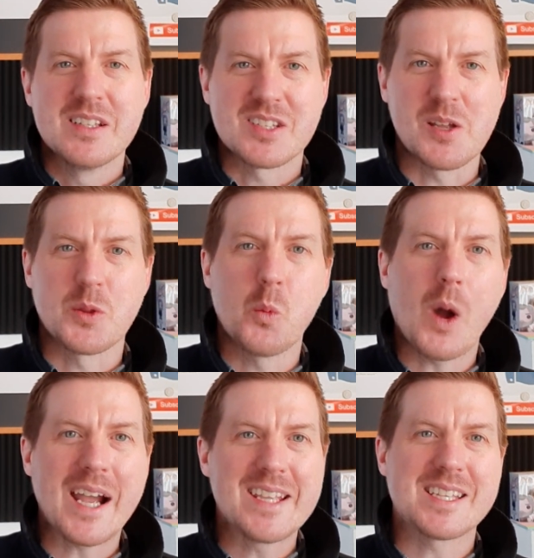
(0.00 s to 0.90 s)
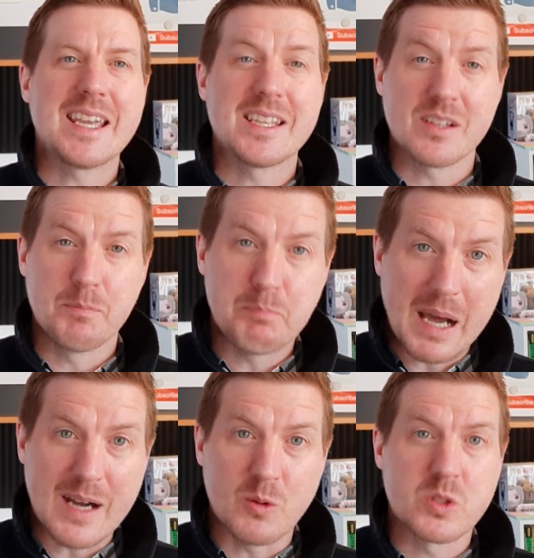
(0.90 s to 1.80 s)
So the weight is
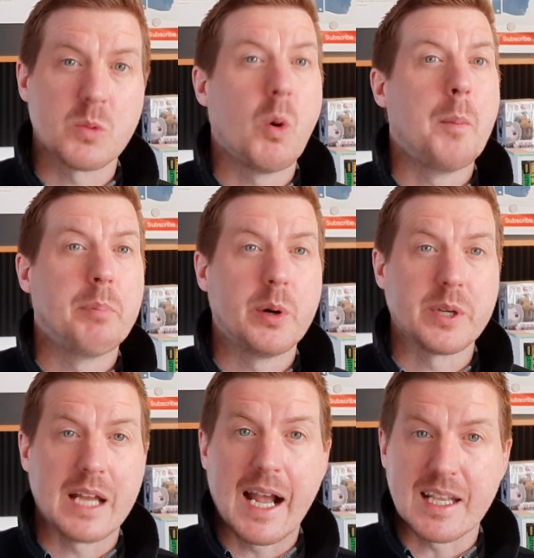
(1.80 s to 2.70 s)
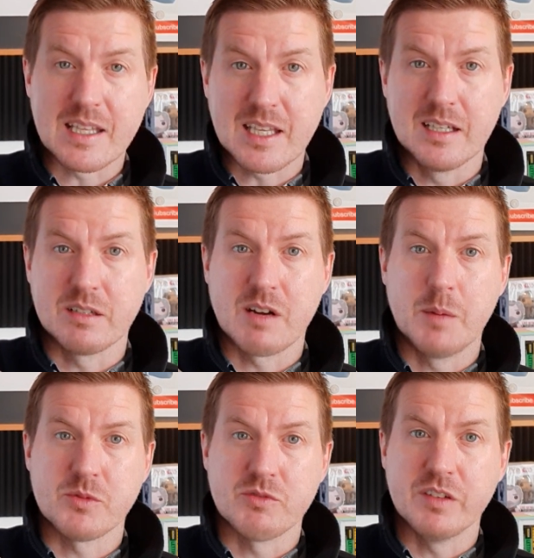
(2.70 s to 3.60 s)
about 1.8
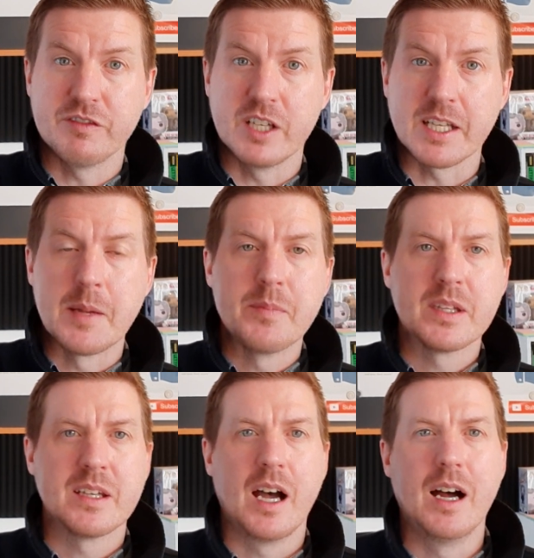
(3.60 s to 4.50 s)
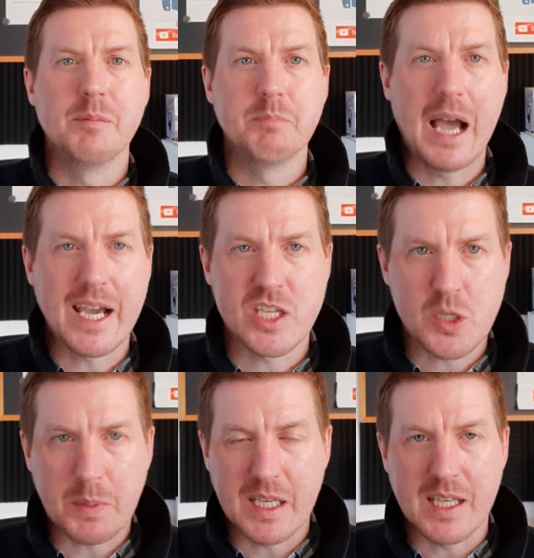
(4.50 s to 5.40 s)
kilograms roughly.
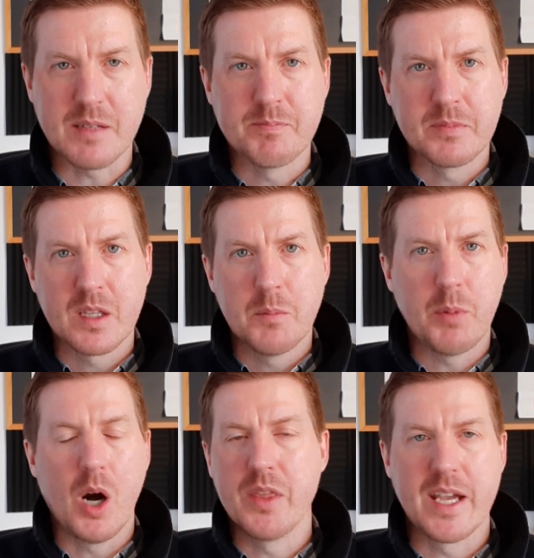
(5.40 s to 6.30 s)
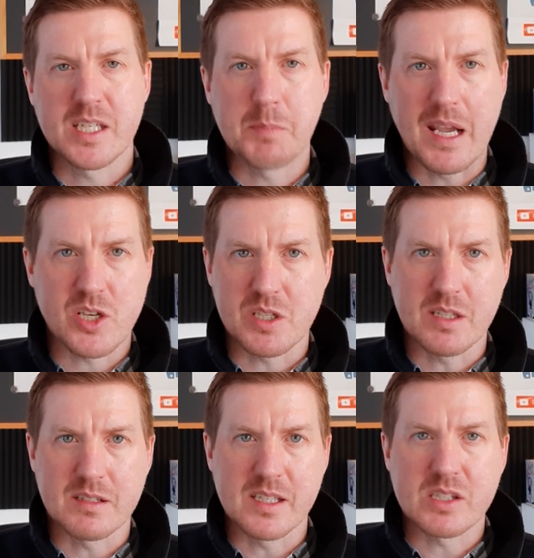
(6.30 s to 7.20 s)
HP put on their spec
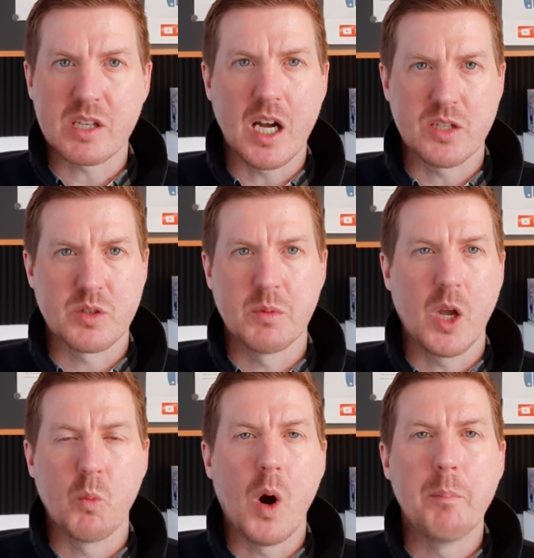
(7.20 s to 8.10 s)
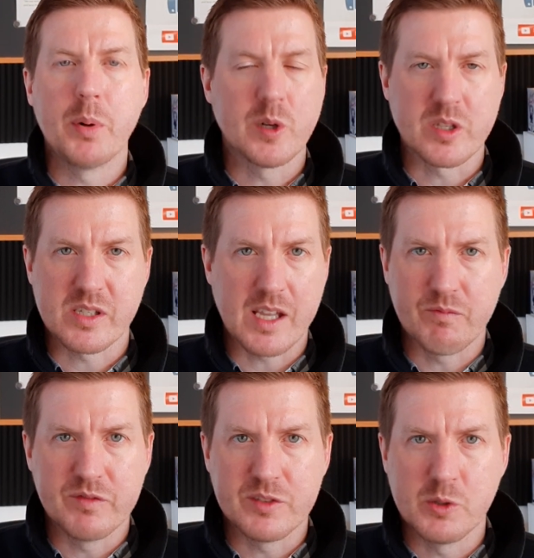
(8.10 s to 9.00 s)
sheets, it starts from like
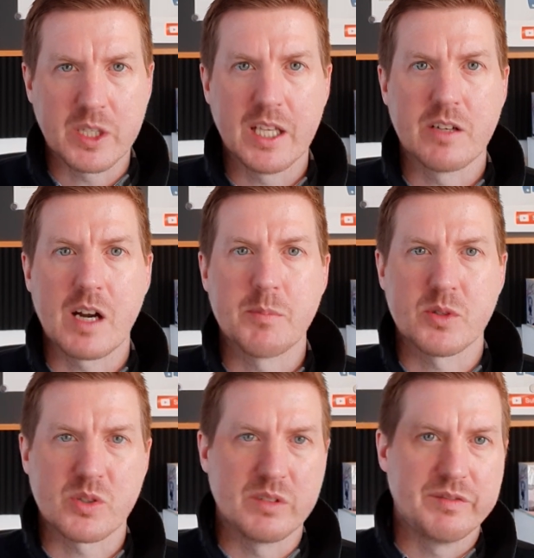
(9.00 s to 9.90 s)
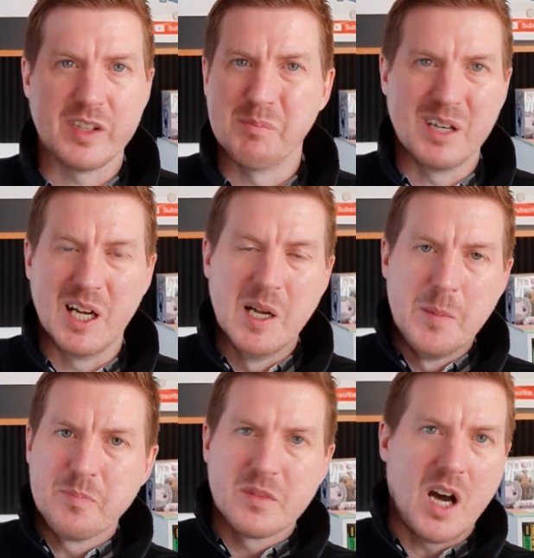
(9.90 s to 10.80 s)
1.74 kilograms or something, but
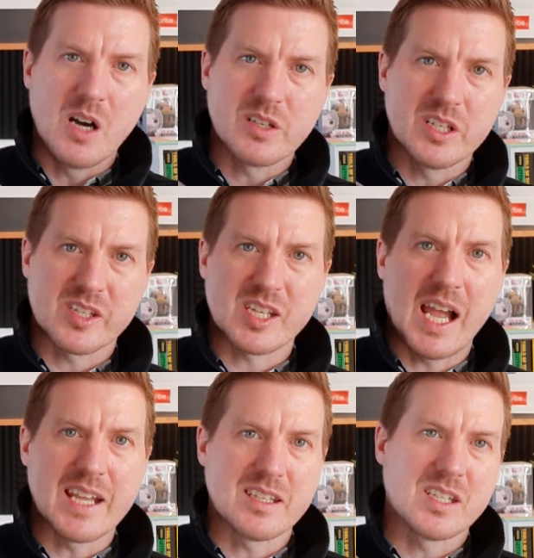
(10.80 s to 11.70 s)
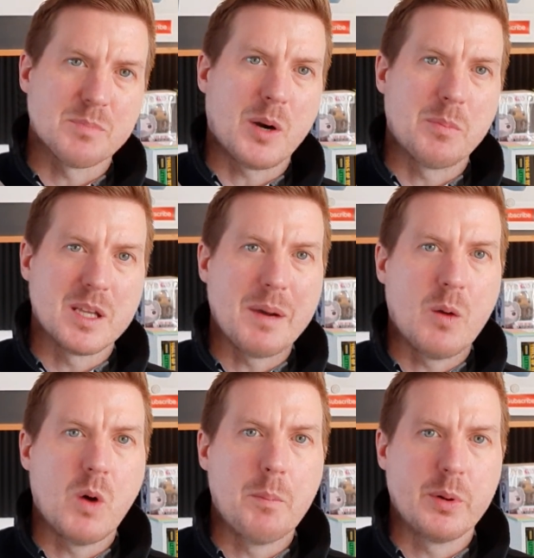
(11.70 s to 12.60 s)
I'm going to say this is probably
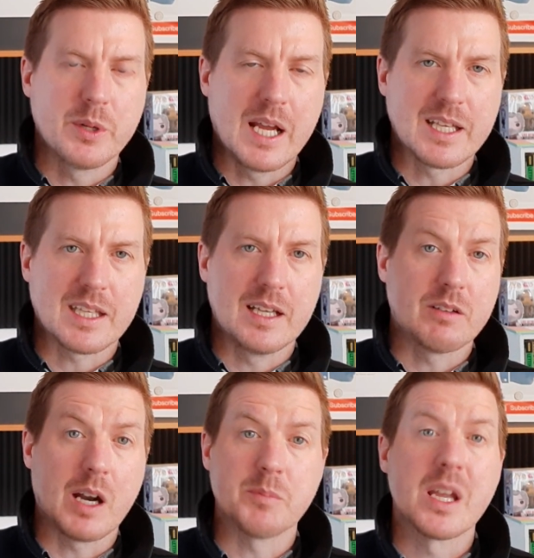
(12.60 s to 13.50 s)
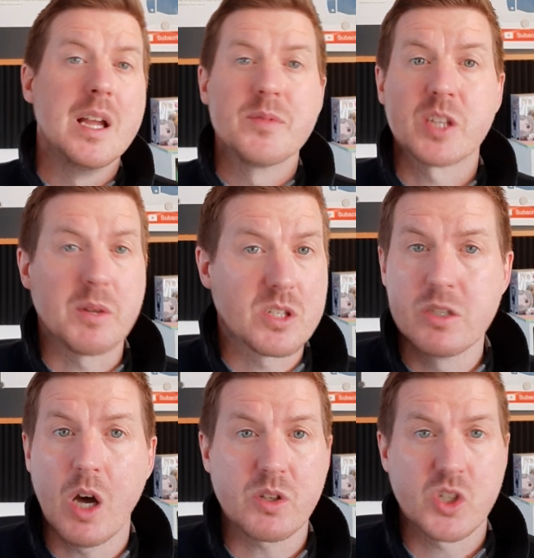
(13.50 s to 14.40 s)
about 1.8 kilograms. So it's
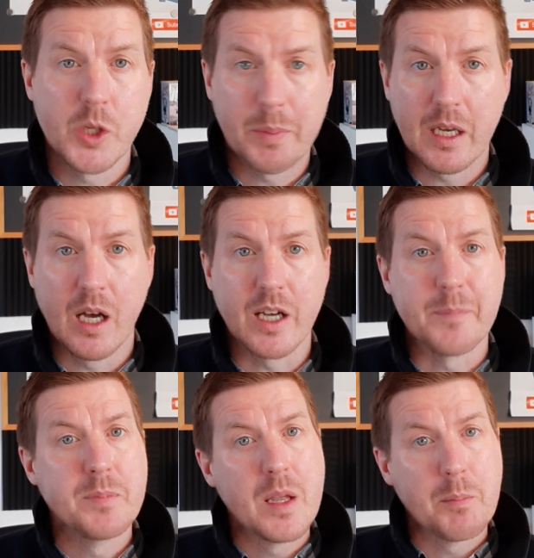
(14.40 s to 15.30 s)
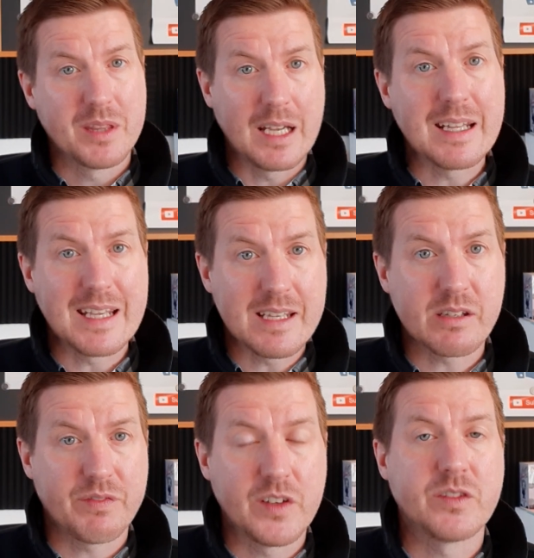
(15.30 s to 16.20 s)
not super light, but then it is
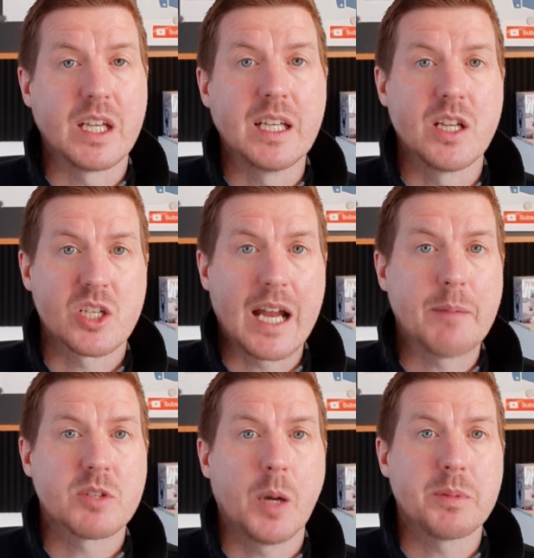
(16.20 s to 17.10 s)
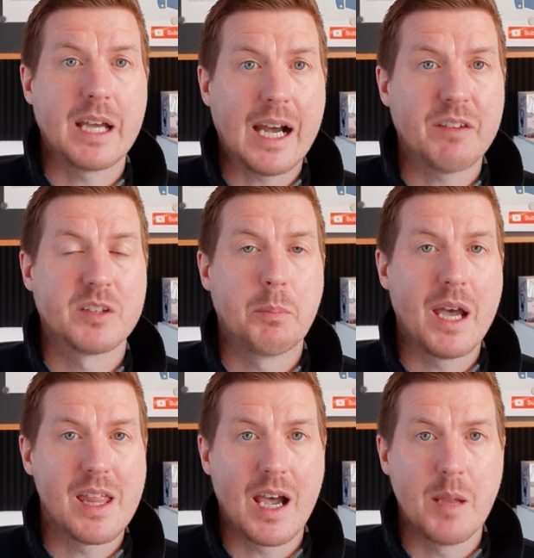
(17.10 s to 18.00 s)
a 15-inch laptop. You have to
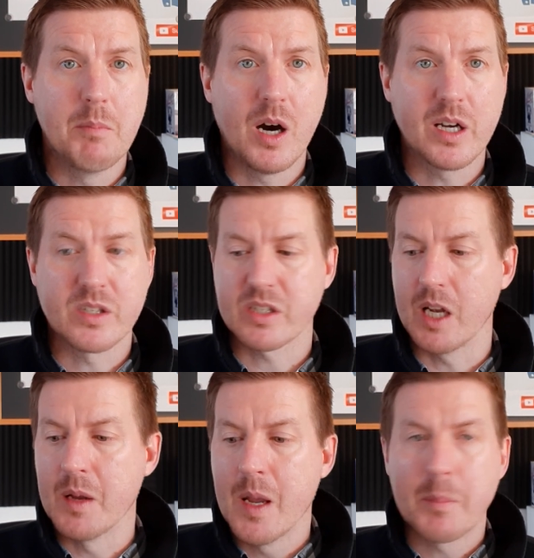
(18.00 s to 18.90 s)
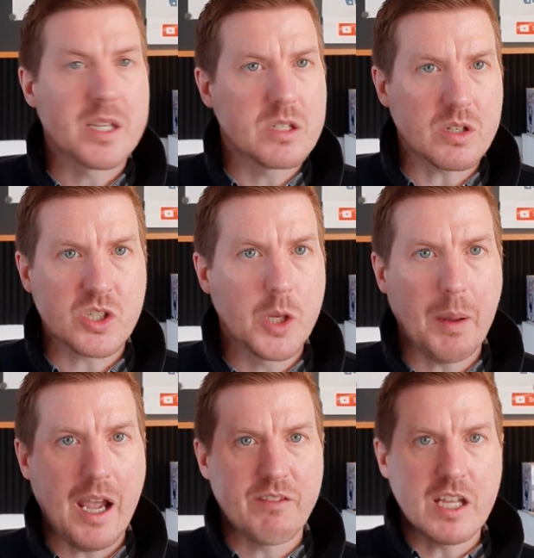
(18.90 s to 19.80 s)
bear that in mind. So, but it's not super
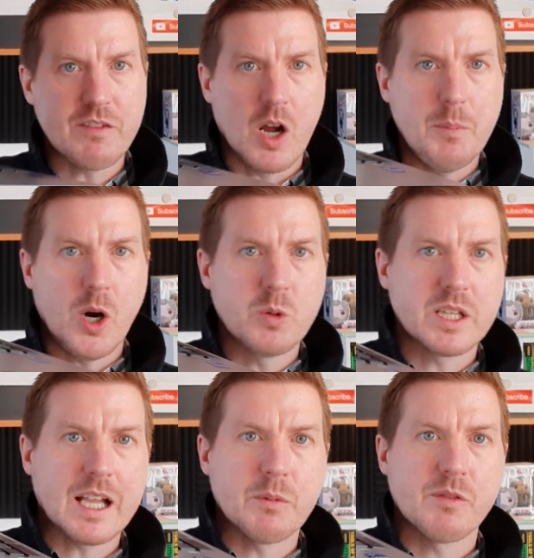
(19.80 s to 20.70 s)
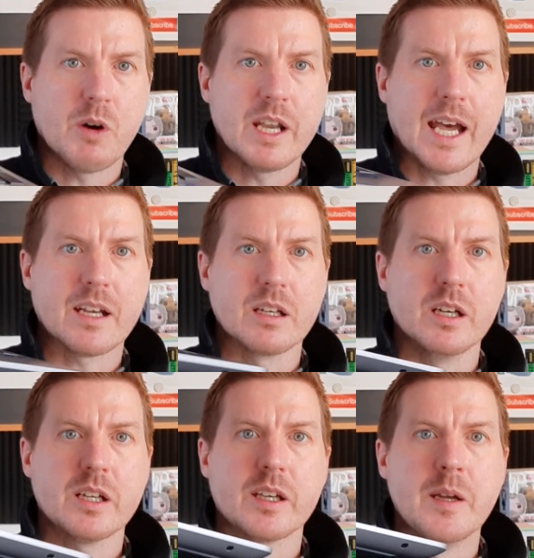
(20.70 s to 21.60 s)
heavy either. I'm holding that with one hand,
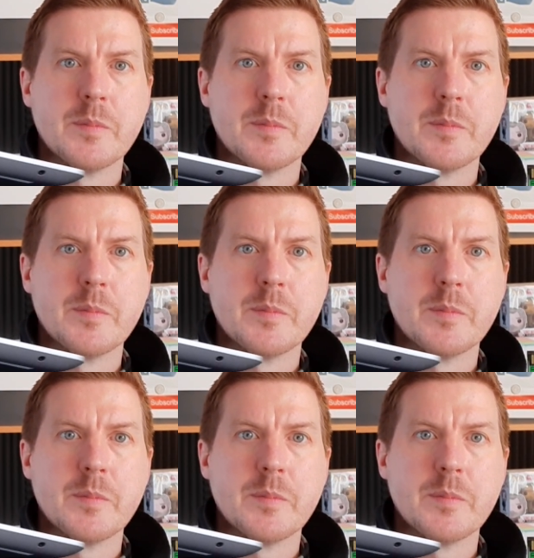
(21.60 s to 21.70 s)
look.